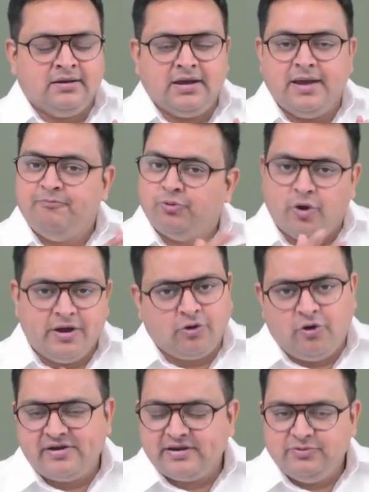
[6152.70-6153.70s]
Employer
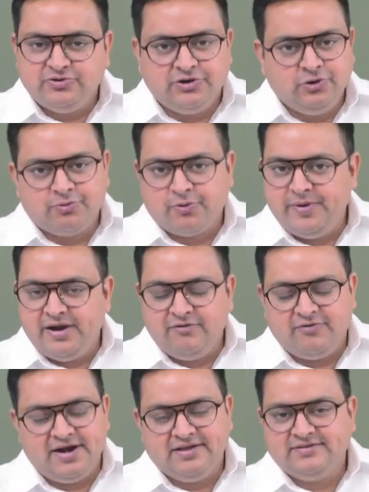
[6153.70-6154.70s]
contribution to provident
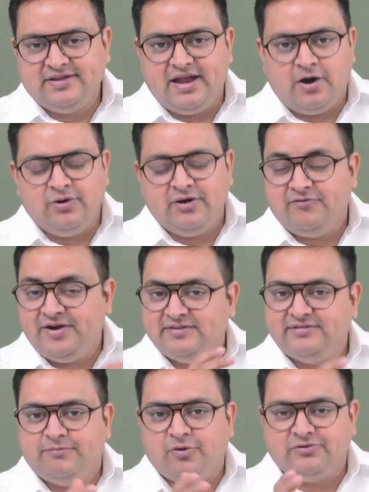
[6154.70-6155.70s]
fund is allowed if it is
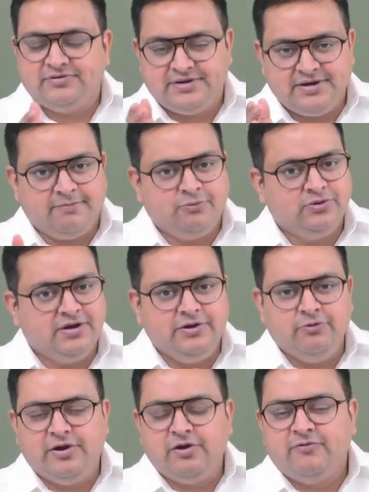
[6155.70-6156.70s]
deposited up to the due
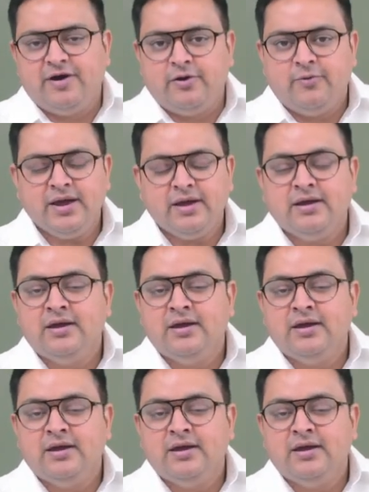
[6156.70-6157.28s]
date of ROI.